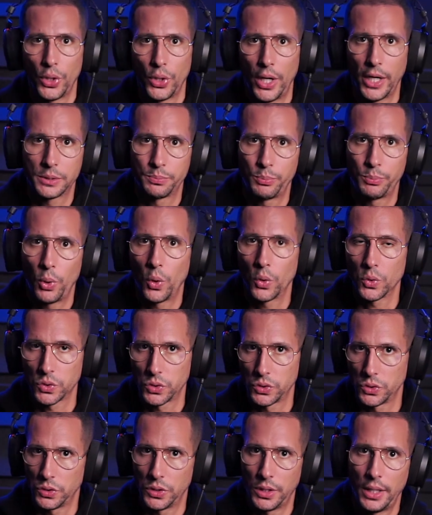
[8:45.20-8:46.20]

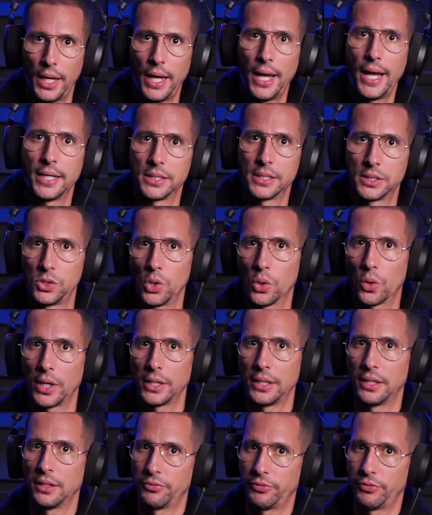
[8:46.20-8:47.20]
expose as your
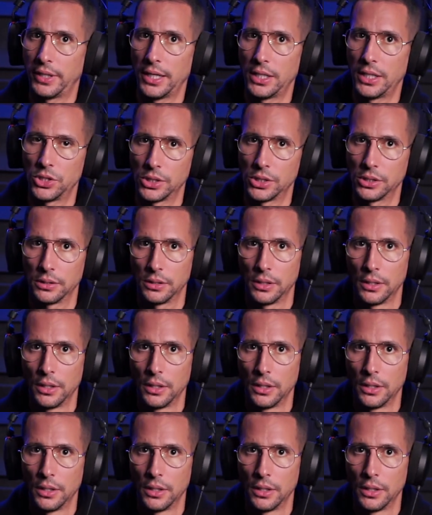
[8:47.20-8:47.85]
identification.